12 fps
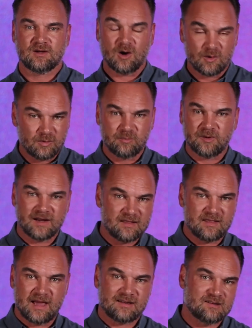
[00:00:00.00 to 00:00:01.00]
God will
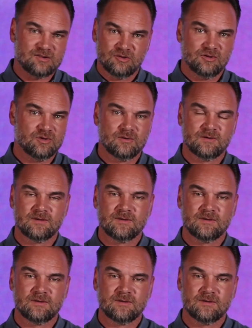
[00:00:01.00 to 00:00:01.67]
bring that to you.